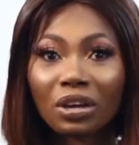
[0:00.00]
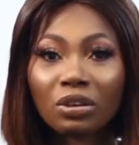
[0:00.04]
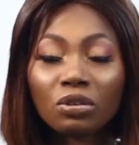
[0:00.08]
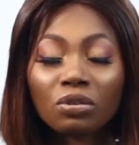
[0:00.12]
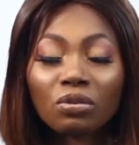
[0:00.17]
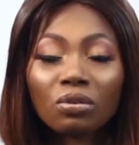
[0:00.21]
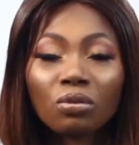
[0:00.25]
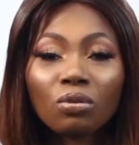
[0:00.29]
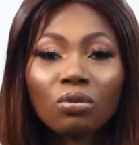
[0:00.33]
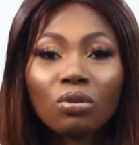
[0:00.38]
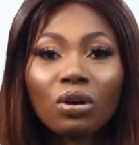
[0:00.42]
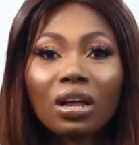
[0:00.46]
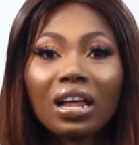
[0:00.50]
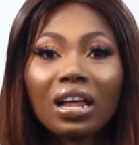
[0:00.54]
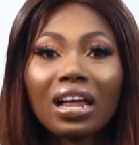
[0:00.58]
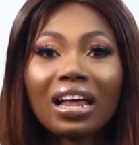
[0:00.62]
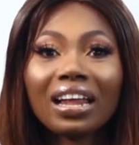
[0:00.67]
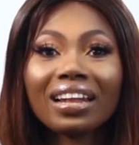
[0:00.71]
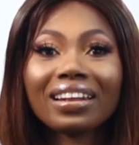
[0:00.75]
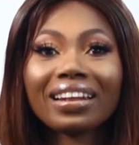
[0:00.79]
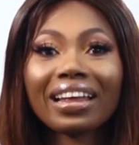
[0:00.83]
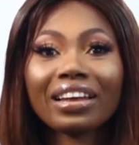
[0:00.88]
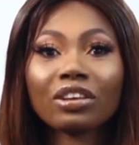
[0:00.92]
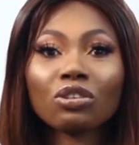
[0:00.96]
and
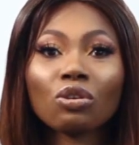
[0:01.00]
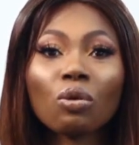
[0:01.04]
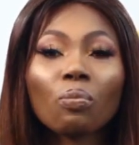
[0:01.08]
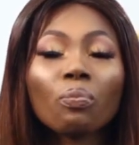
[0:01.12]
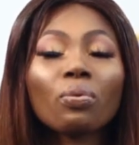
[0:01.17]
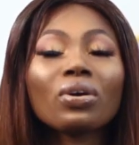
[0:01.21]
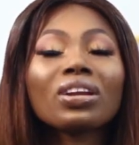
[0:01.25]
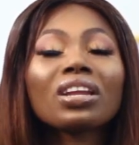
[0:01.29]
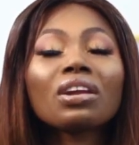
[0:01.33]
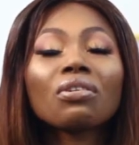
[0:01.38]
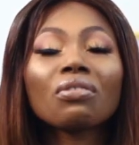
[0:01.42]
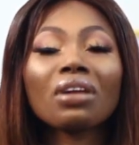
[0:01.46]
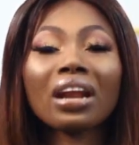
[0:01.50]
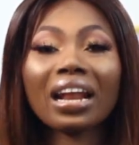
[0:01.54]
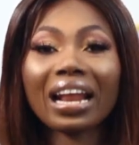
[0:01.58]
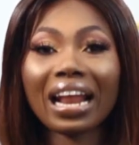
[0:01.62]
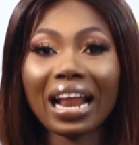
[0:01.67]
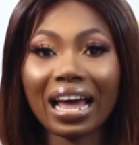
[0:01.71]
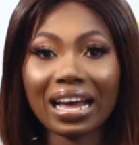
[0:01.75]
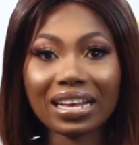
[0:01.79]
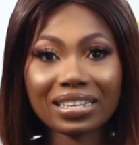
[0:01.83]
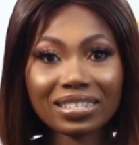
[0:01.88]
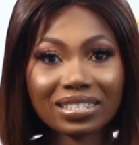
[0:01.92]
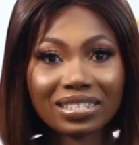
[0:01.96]
your body
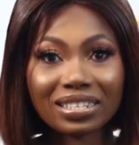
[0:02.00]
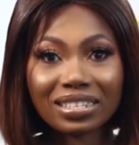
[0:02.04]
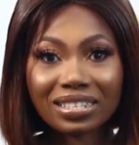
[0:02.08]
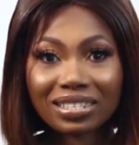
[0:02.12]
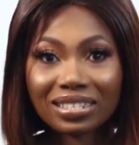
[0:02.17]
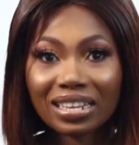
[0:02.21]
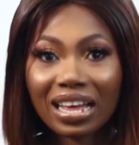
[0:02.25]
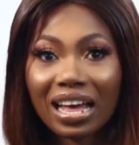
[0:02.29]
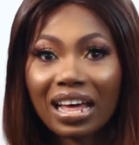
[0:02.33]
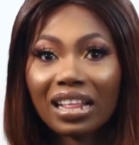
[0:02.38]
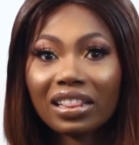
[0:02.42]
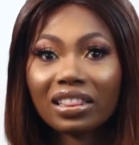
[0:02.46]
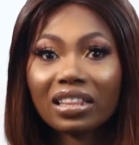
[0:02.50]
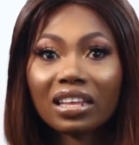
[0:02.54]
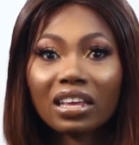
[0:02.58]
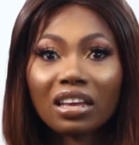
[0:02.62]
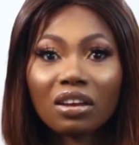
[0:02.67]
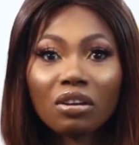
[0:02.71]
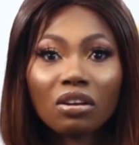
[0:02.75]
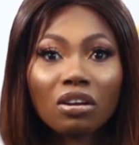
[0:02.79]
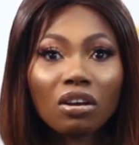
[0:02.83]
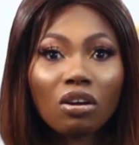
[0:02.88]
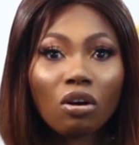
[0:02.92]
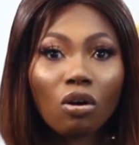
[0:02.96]
relaxes.
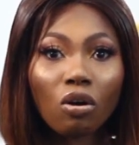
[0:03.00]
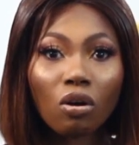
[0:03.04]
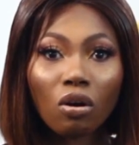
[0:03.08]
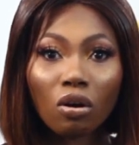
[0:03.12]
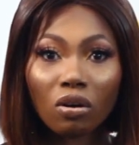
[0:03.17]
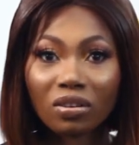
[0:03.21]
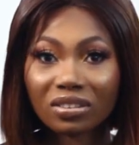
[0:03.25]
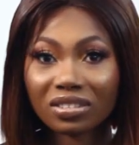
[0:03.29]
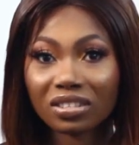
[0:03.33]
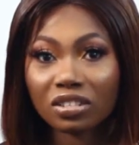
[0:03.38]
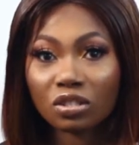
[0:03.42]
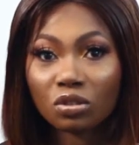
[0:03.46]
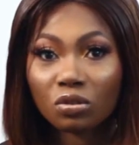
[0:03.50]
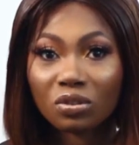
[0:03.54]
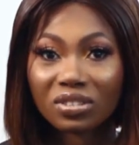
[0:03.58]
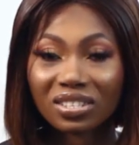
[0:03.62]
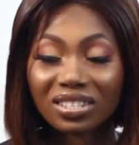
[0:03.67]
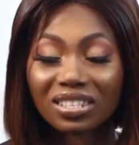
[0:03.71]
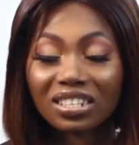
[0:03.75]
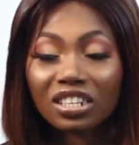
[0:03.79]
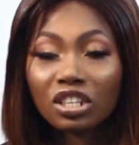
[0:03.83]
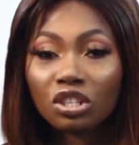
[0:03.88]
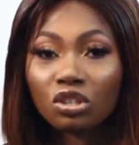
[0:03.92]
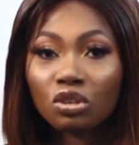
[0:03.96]
The
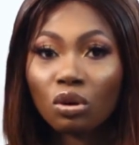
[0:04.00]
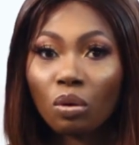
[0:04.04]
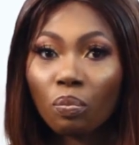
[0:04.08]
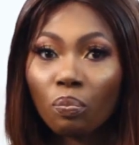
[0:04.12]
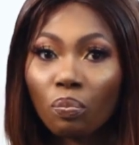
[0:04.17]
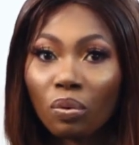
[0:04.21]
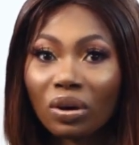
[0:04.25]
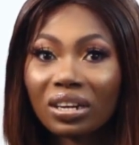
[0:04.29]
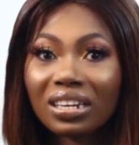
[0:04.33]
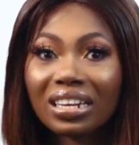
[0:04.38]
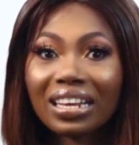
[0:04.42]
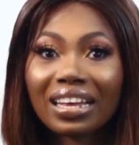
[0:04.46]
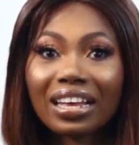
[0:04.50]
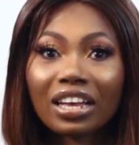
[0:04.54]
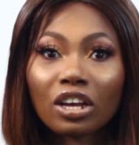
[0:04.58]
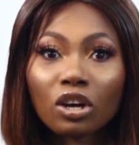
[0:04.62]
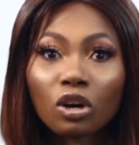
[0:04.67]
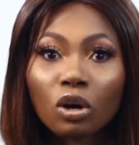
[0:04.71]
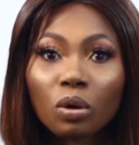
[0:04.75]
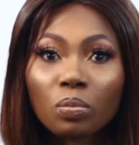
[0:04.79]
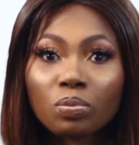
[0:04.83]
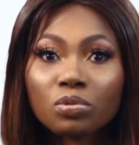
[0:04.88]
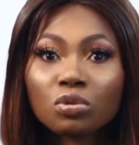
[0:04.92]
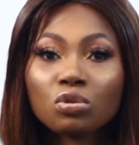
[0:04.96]
oxytocin in your body
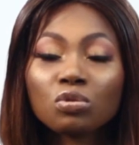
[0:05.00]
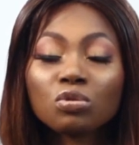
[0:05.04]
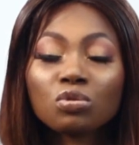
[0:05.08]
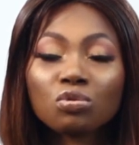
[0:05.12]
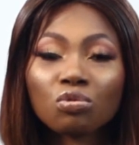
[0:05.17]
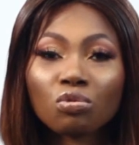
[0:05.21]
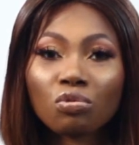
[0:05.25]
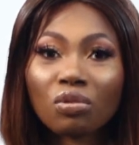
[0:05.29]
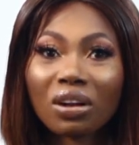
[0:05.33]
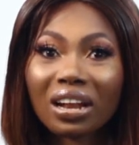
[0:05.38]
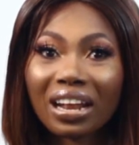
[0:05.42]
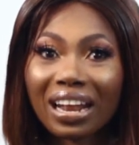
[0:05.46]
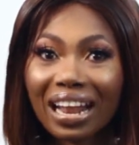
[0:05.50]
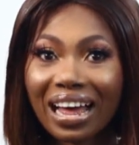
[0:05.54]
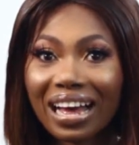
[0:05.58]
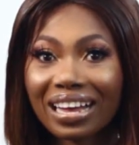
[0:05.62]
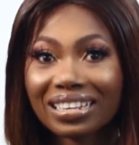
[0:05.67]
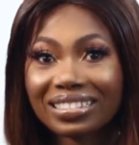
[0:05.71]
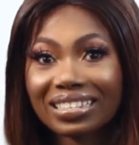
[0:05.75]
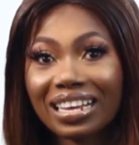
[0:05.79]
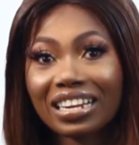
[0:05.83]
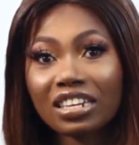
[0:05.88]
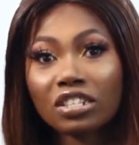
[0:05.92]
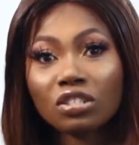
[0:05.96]
helps you to
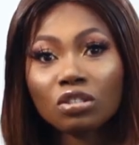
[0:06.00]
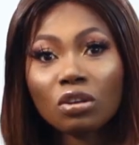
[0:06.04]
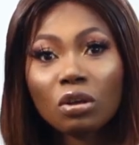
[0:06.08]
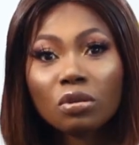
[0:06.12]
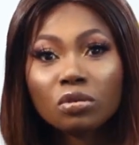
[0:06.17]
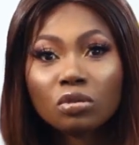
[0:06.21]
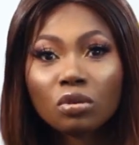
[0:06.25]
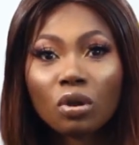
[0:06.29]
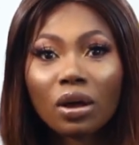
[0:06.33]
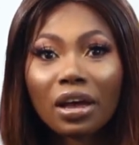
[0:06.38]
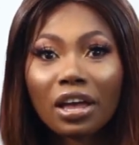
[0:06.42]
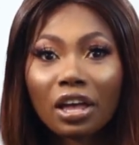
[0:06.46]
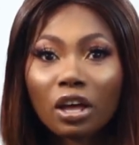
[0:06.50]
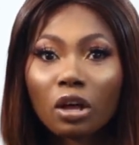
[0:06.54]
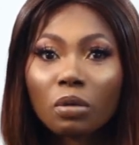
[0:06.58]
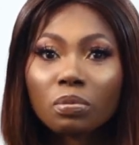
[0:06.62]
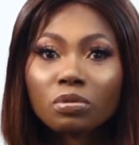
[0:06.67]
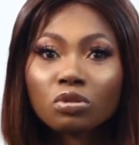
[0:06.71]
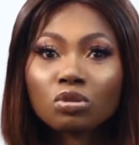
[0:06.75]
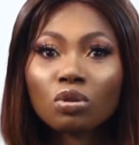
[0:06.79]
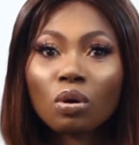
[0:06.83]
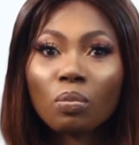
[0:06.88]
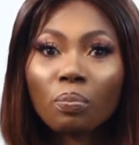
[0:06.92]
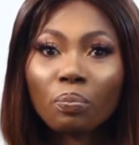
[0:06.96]
relax, and it also
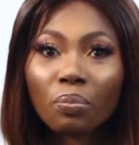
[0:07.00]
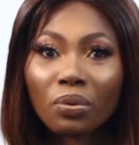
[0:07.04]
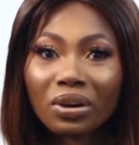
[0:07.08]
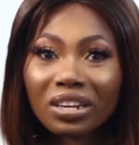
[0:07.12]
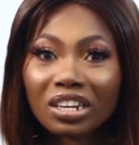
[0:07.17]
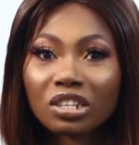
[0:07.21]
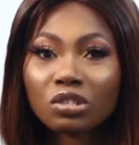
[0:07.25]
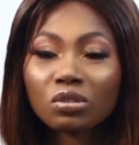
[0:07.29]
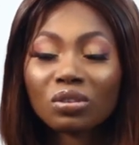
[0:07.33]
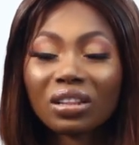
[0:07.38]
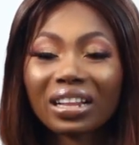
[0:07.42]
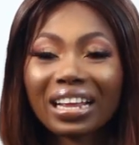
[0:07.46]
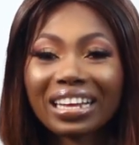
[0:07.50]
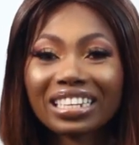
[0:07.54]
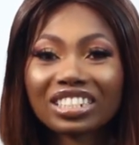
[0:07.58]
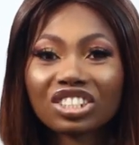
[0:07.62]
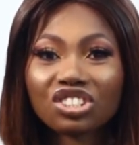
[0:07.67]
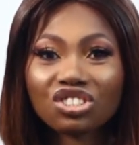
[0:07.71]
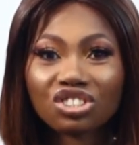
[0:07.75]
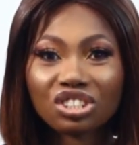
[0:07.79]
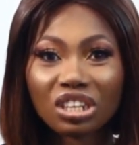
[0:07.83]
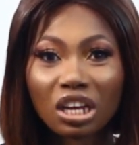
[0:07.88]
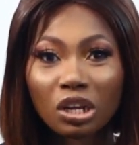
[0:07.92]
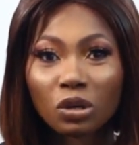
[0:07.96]
helps your body to like
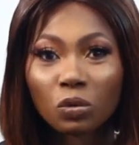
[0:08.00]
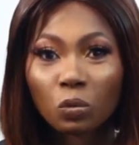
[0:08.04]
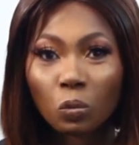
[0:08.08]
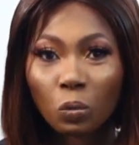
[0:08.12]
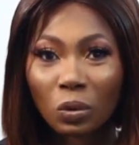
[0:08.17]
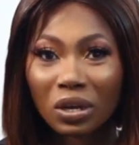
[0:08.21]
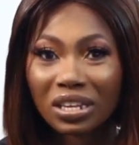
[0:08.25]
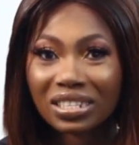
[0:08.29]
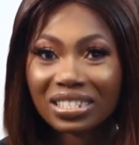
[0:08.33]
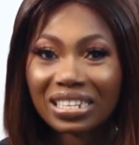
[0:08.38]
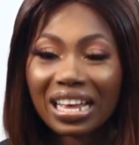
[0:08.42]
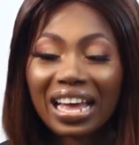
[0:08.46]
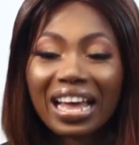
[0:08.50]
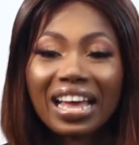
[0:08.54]
shed weight.